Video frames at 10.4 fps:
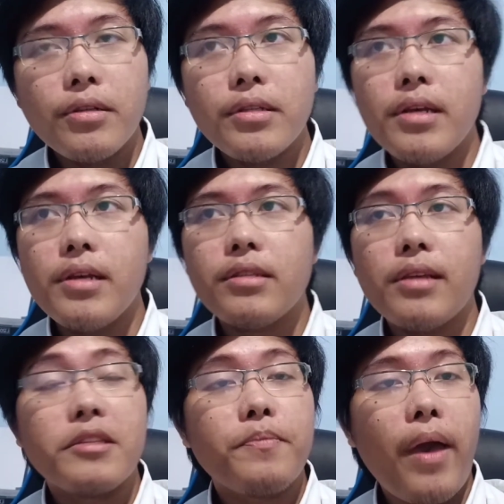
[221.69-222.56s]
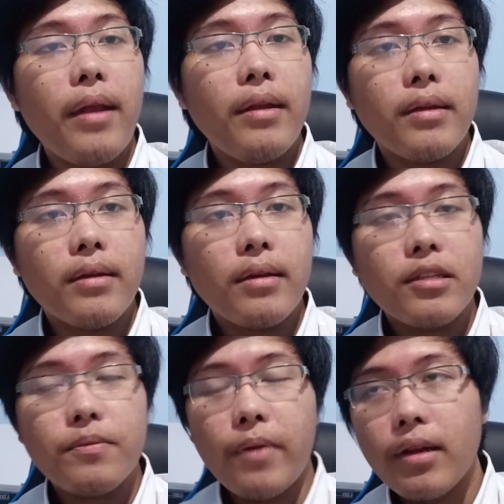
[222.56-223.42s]
is expanding
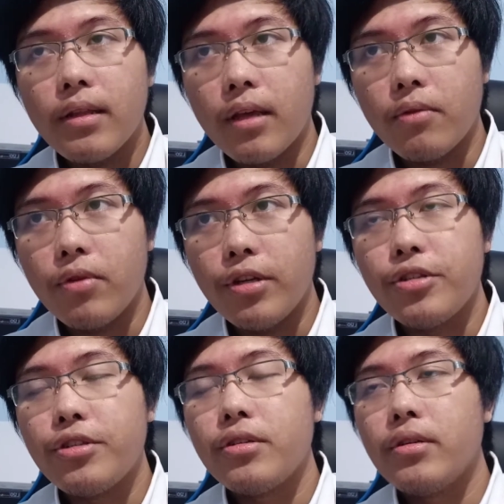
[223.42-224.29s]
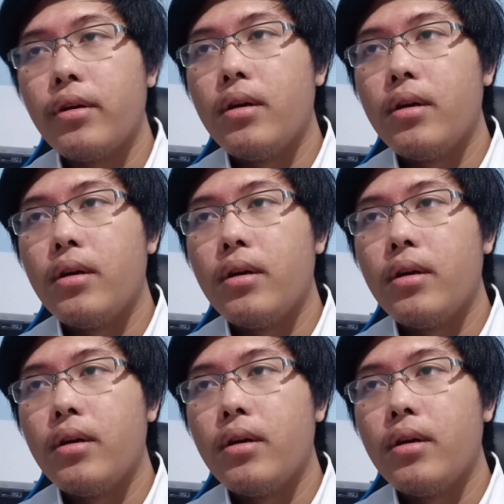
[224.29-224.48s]
language.